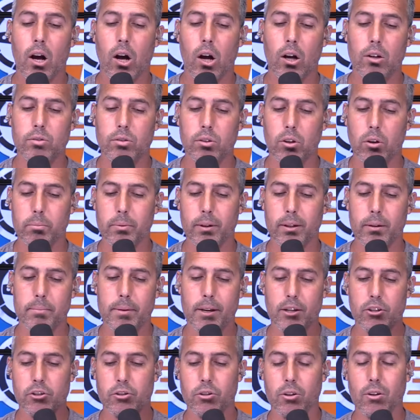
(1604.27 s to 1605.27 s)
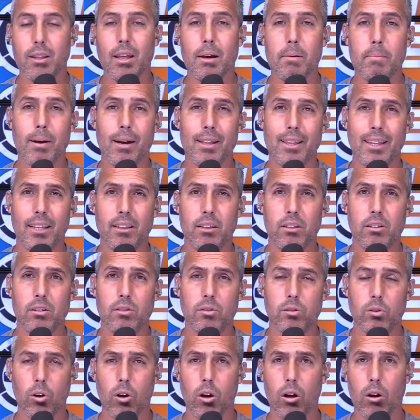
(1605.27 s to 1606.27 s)
Also, I'm going to make sure that by the end of
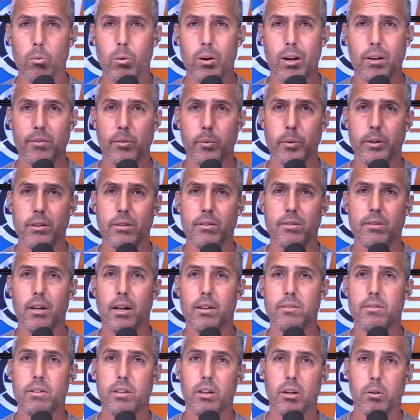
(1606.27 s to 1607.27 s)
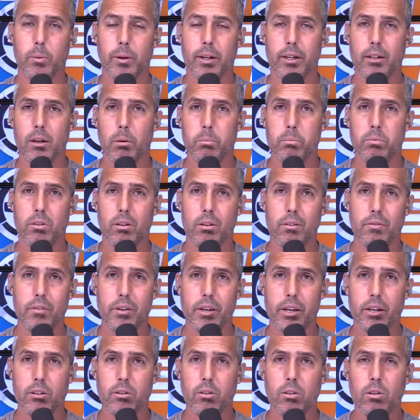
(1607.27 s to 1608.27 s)
this call, whatever we discuss here when it comes to the
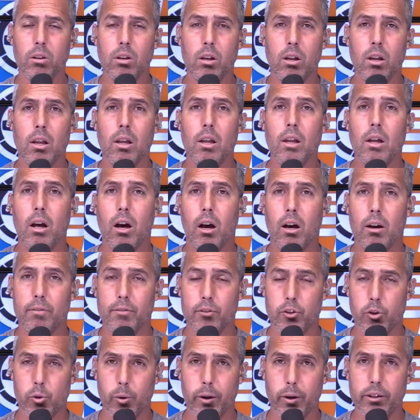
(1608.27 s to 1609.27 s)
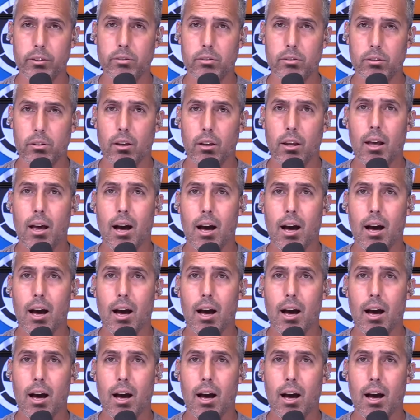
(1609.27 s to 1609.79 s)
vehicle of choice,